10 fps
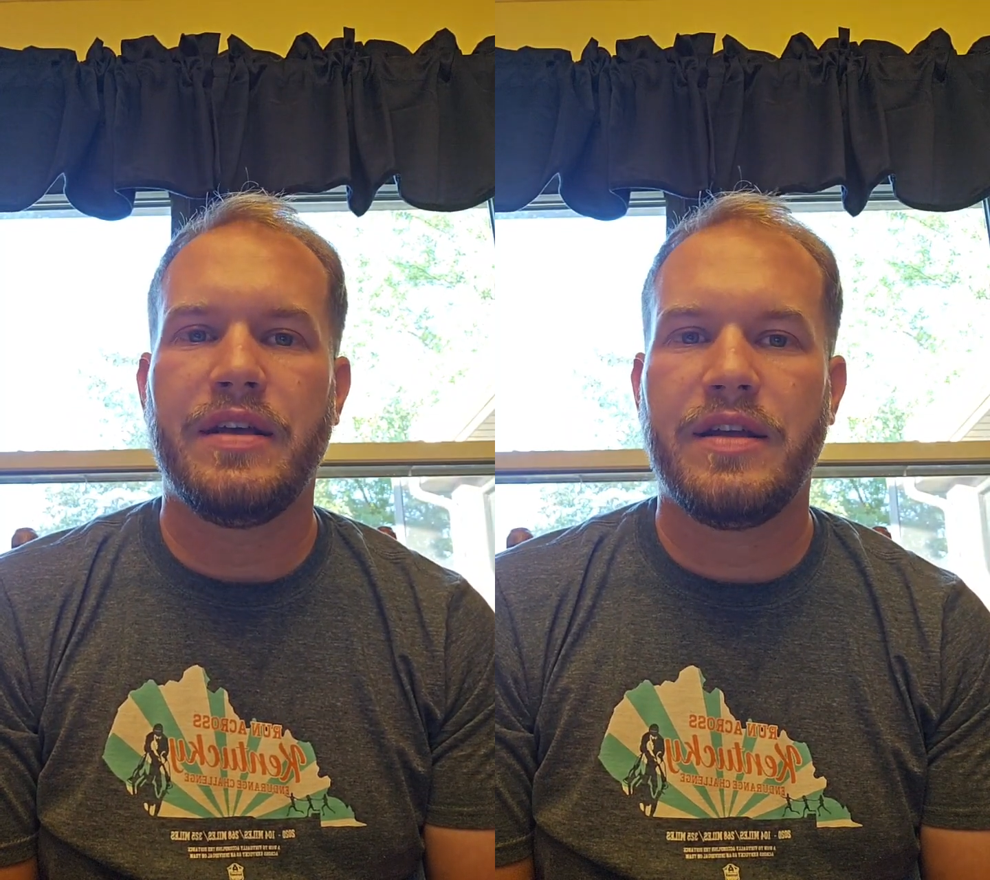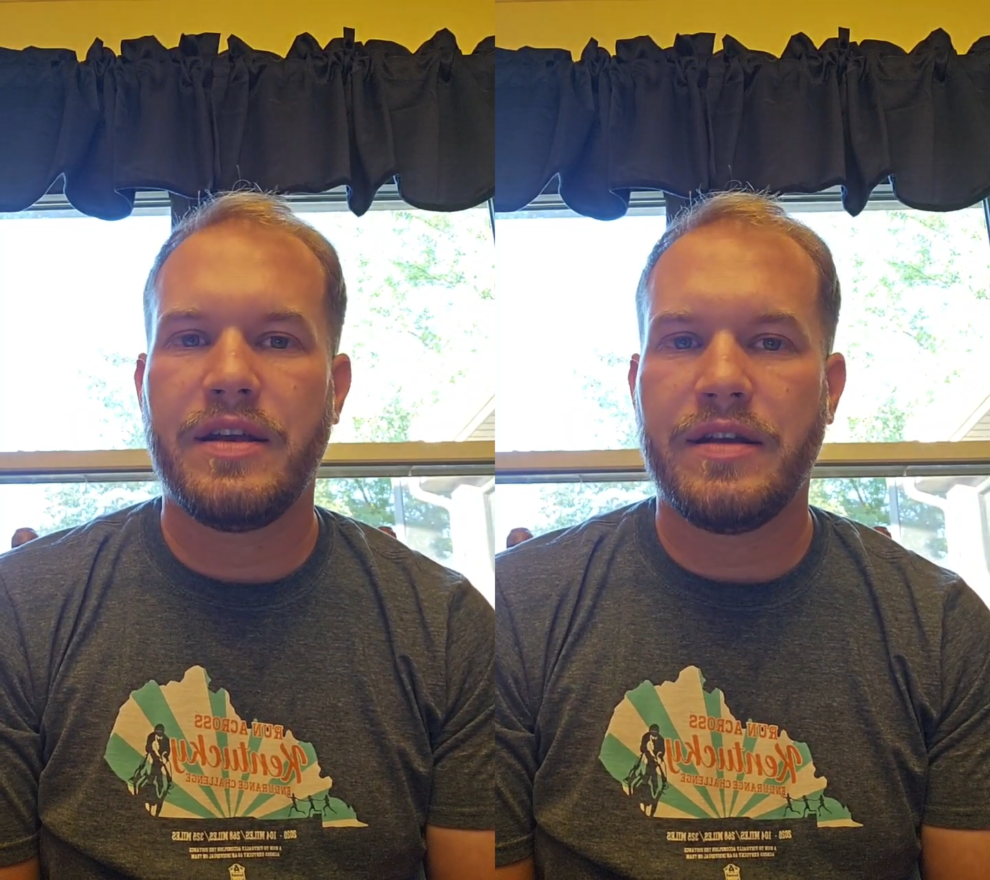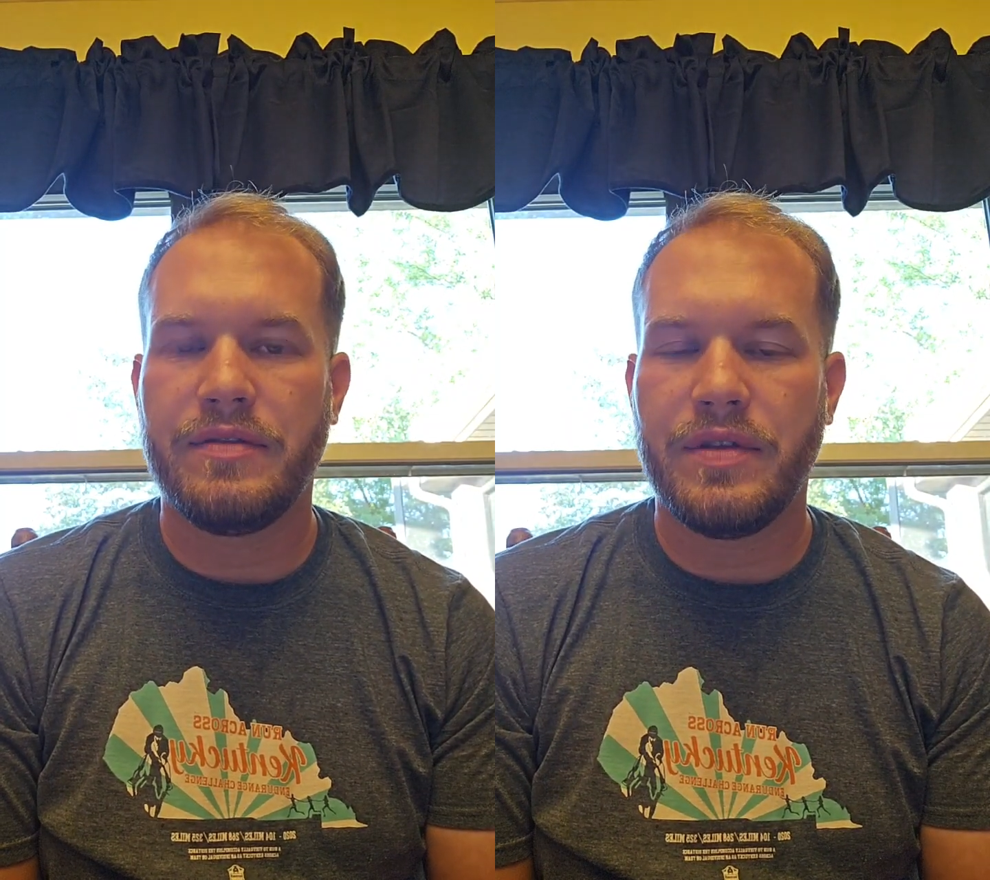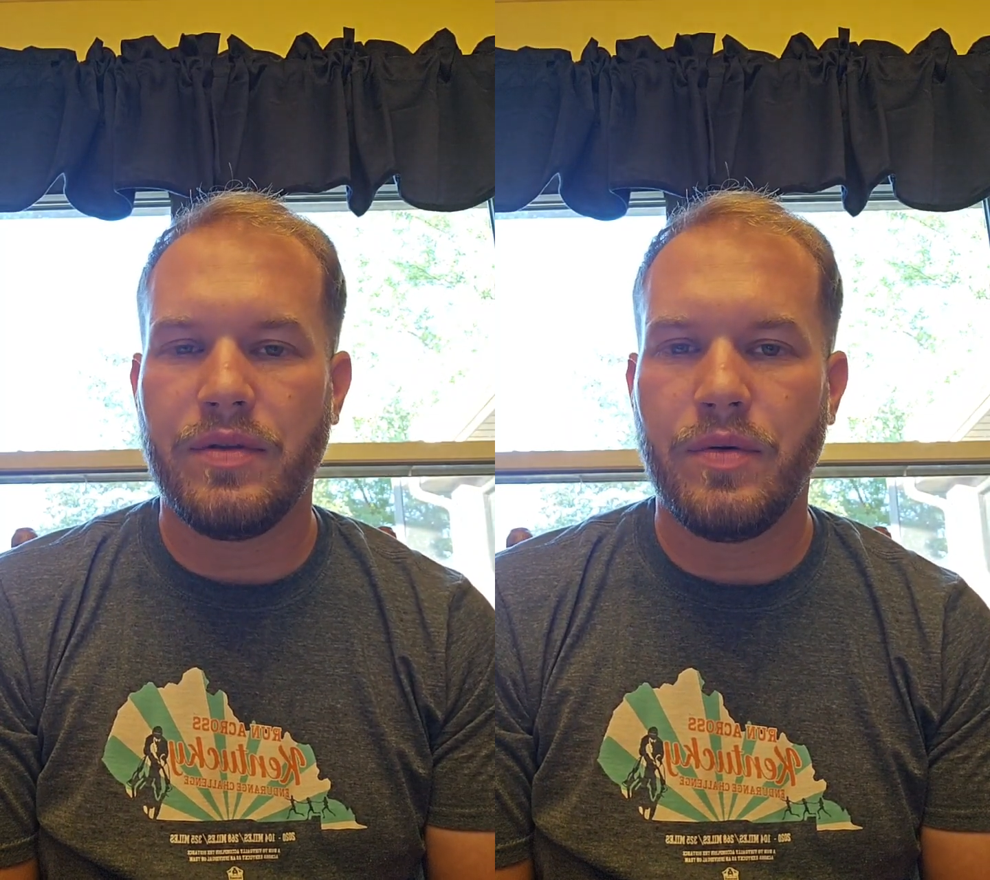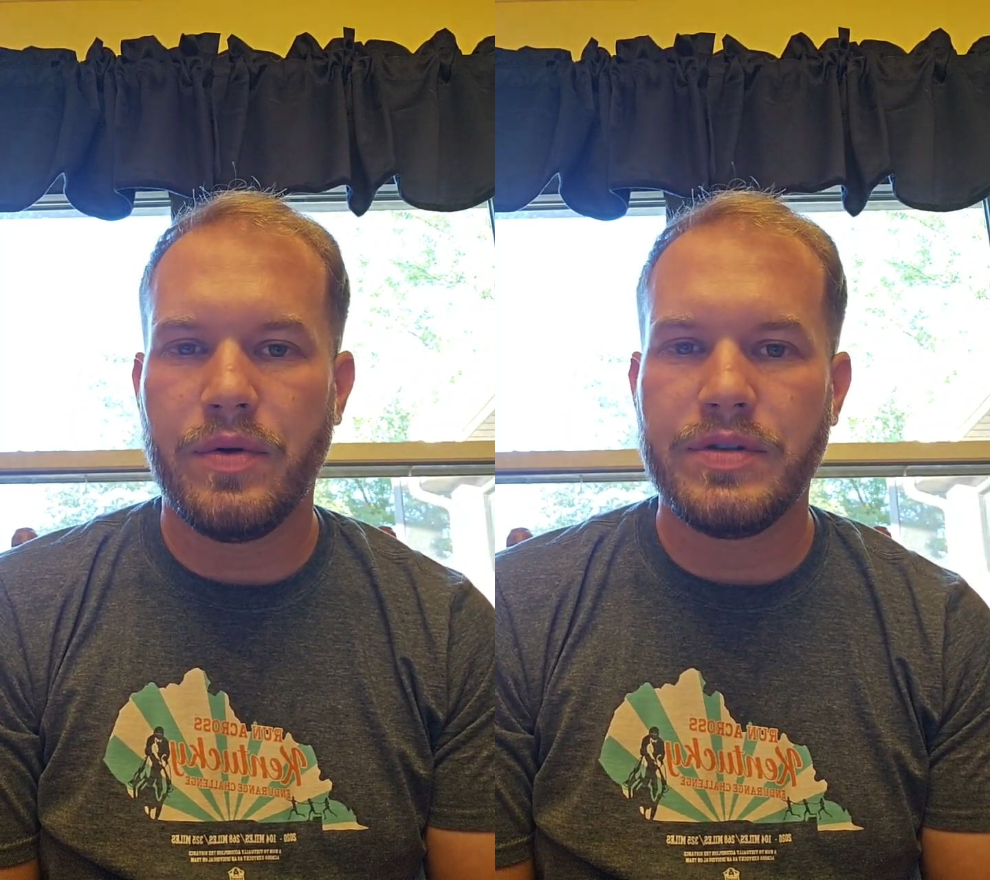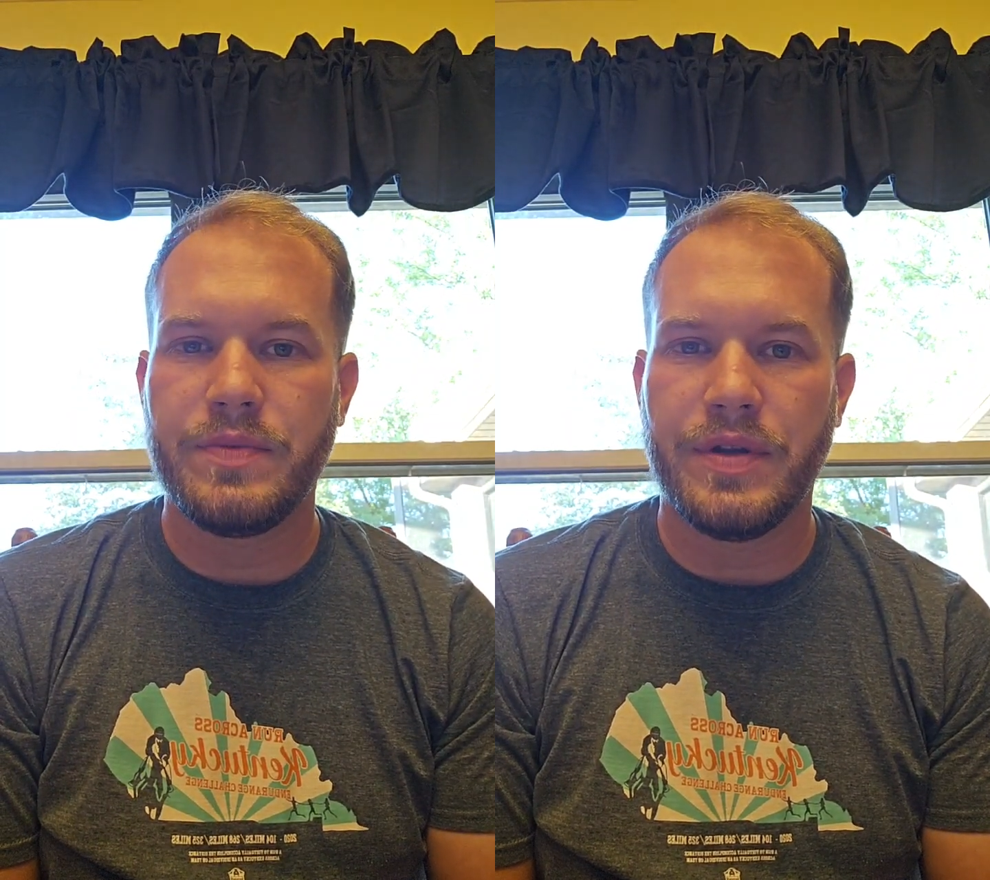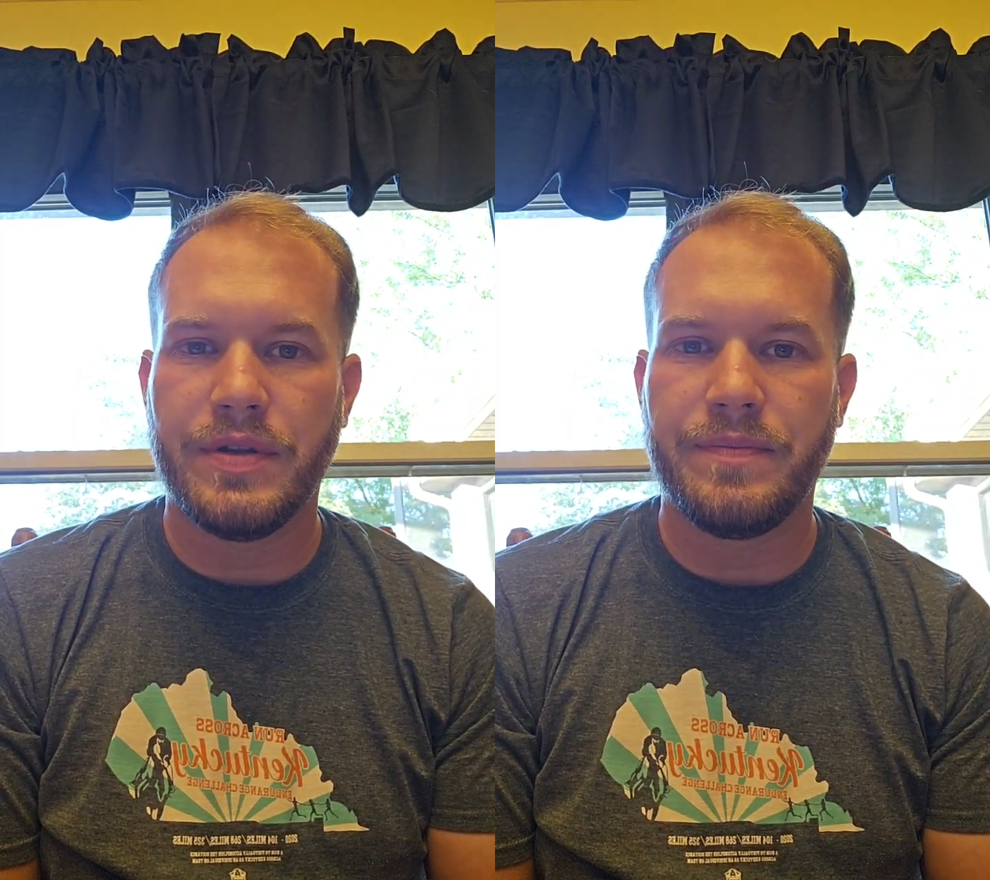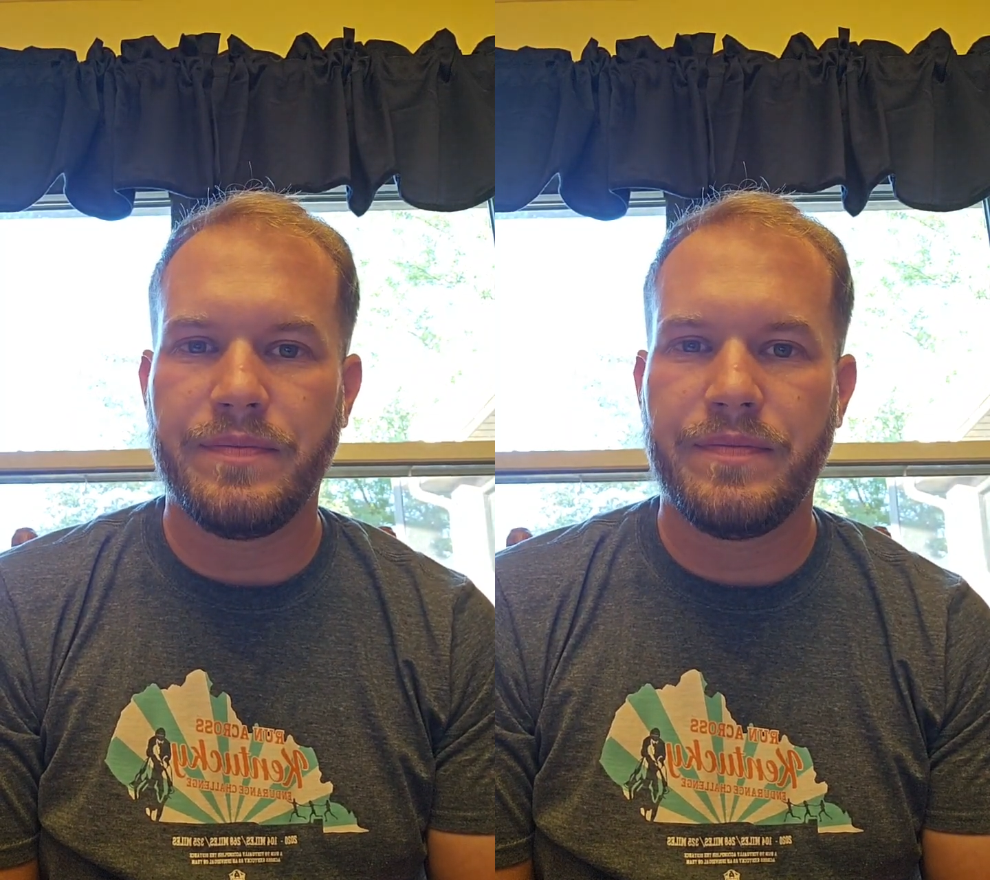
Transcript: And if the Lord is willing,